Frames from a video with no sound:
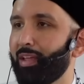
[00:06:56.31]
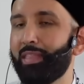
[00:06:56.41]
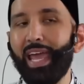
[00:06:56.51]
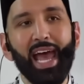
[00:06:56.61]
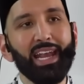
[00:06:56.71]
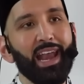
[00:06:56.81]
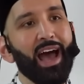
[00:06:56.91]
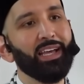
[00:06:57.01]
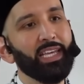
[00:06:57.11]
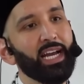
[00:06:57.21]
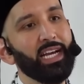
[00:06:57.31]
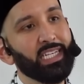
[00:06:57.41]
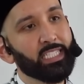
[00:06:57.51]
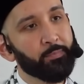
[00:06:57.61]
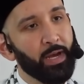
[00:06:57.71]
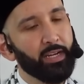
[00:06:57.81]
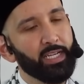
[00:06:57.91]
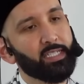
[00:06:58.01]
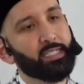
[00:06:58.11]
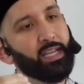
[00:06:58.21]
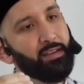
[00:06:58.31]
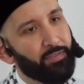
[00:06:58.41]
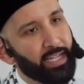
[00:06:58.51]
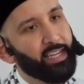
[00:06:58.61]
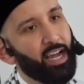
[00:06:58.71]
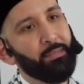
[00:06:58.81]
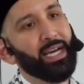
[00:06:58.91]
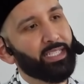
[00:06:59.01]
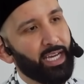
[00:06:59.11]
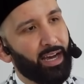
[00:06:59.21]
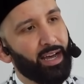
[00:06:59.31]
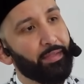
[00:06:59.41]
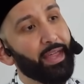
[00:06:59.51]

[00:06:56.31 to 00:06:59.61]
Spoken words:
They had not yet experienced Fatih Mecca.